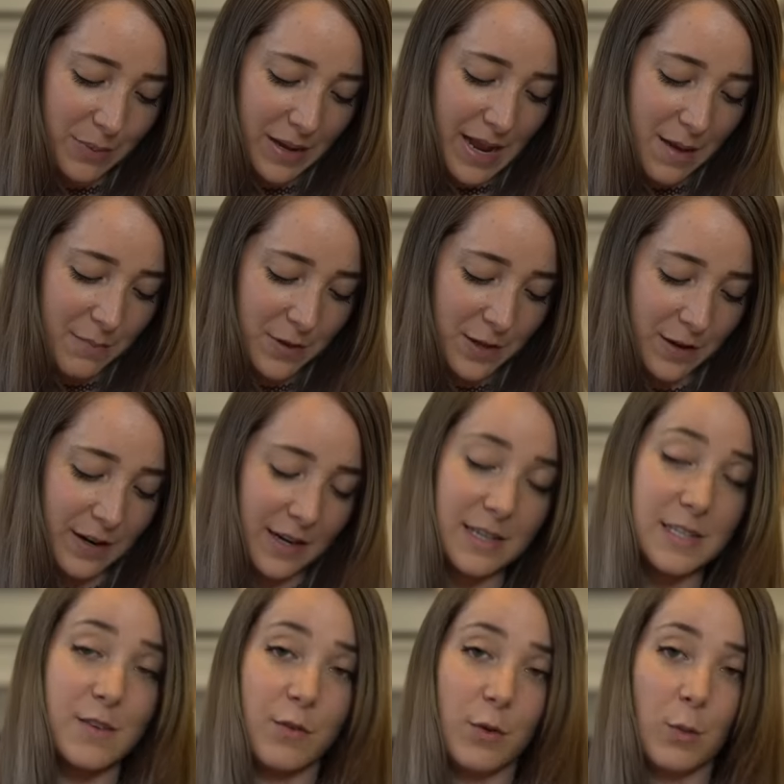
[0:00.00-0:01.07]
but I am
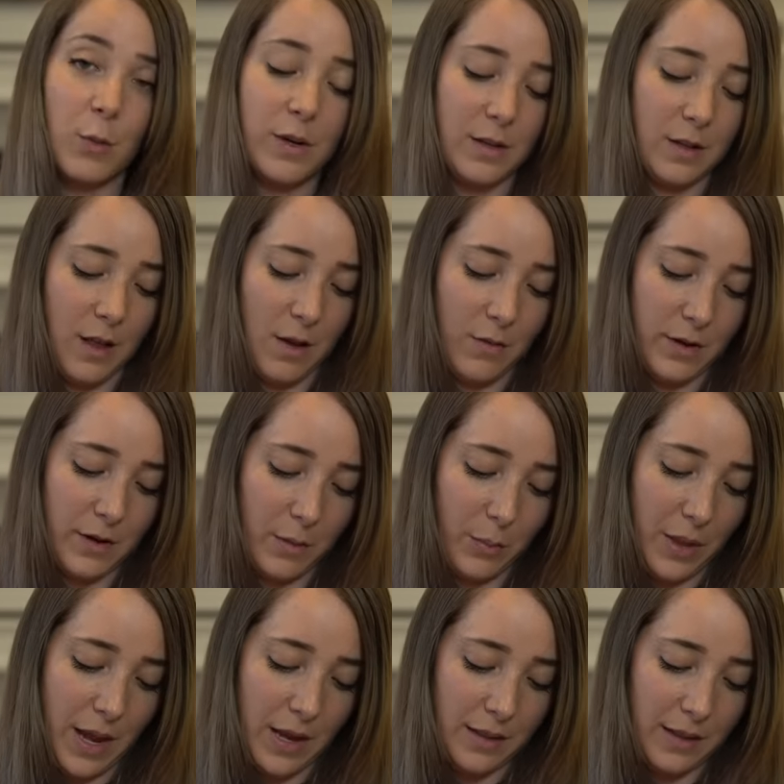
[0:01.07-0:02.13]
curious if it would glow under a
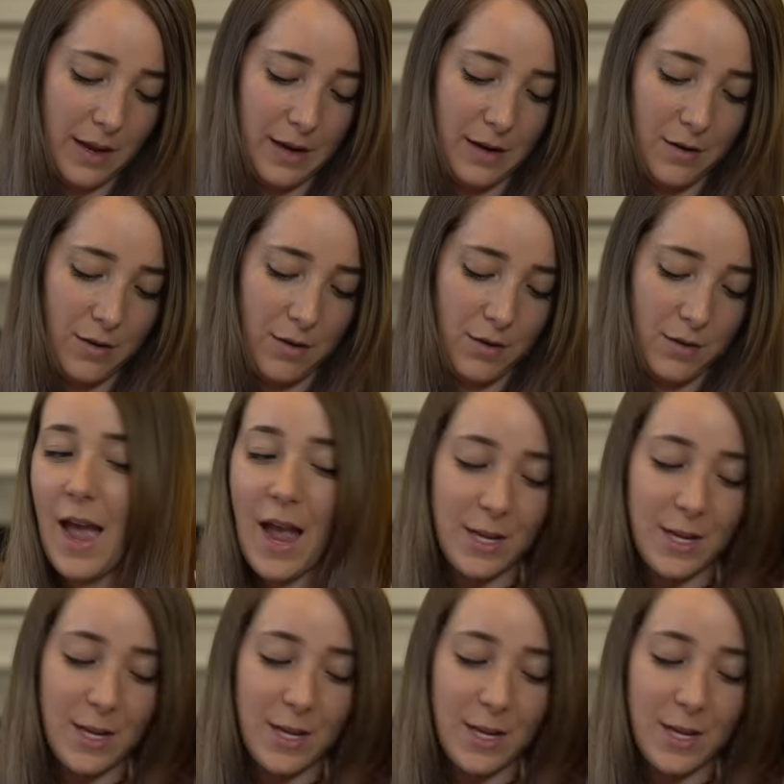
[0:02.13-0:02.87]
black light at all.